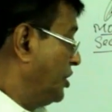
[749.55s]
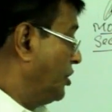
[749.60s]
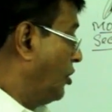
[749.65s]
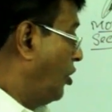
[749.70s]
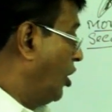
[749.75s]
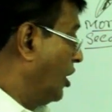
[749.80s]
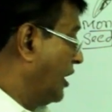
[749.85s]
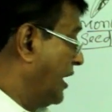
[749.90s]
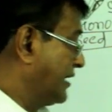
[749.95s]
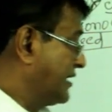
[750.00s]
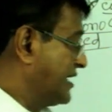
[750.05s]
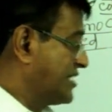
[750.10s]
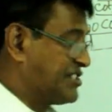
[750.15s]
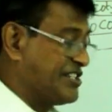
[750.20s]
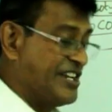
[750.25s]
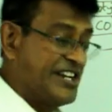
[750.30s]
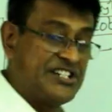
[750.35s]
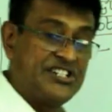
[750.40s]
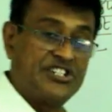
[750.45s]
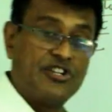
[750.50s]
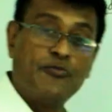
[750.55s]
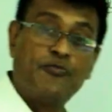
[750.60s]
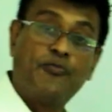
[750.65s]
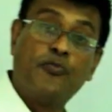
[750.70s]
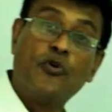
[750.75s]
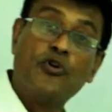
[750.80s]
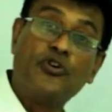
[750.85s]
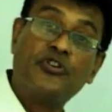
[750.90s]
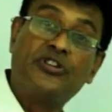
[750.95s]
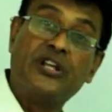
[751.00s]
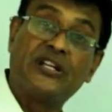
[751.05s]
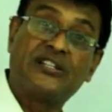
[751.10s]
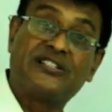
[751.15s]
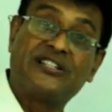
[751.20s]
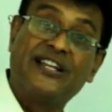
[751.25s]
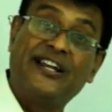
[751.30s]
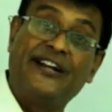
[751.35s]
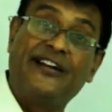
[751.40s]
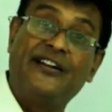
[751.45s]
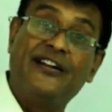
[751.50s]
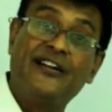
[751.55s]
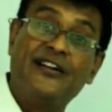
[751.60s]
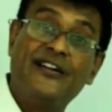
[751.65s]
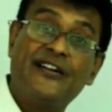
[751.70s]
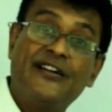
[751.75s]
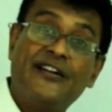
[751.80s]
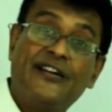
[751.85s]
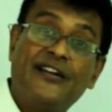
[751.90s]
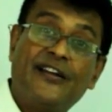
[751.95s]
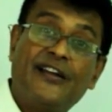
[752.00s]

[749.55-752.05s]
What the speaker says: In all other seeds, you put the seed